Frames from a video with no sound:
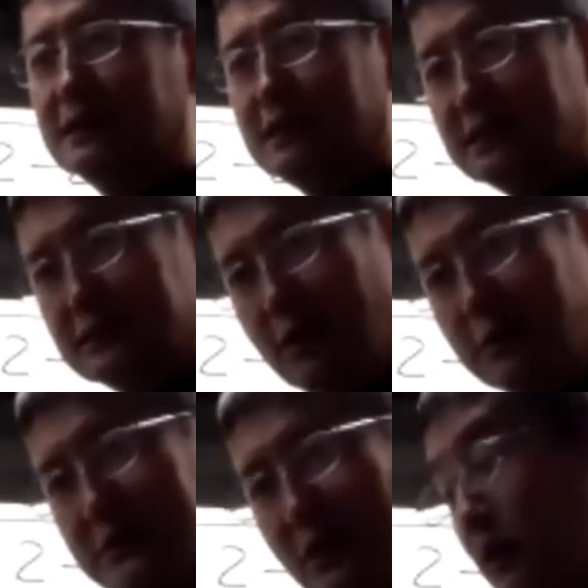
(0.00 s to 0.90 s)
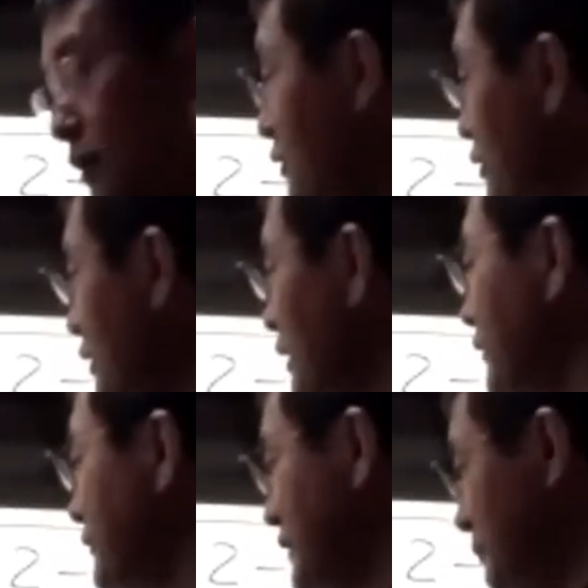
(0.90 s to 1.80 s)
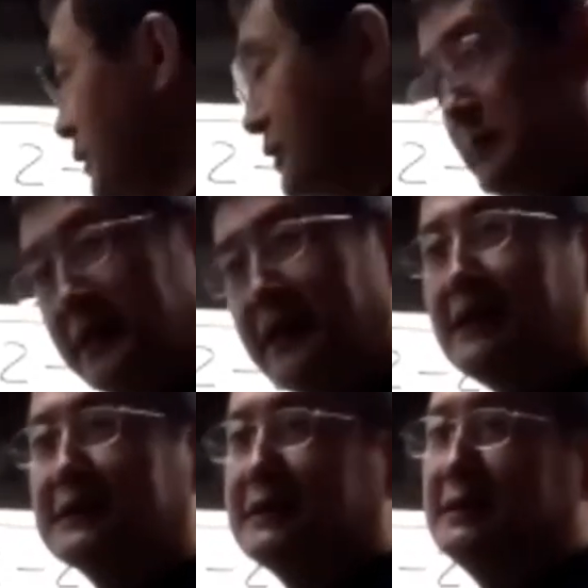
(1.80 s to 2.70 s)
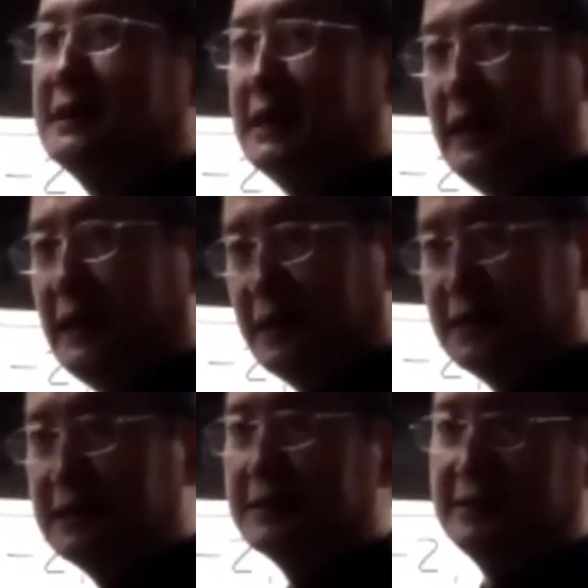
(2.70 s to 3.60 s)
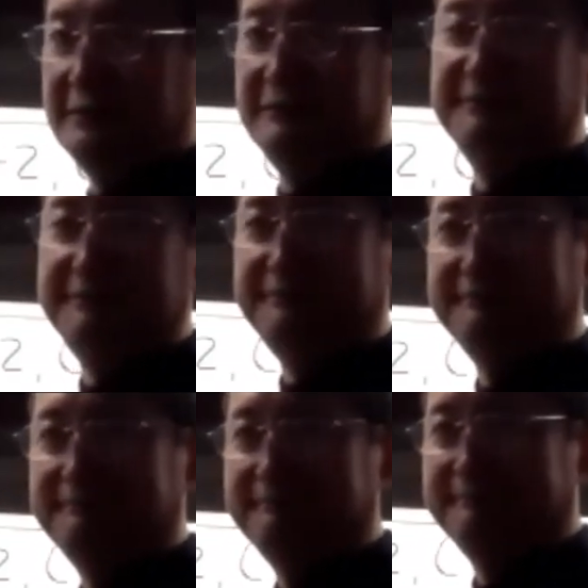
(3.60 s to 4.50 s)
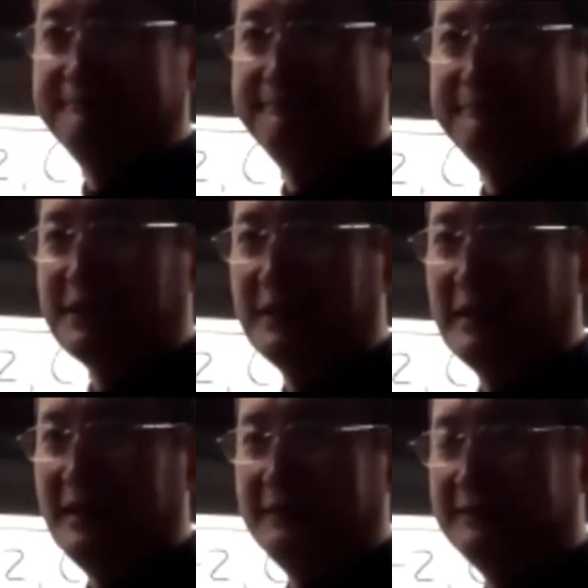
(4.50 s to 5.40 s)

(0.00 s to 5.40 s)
is always harder than multiplication and addition. All right.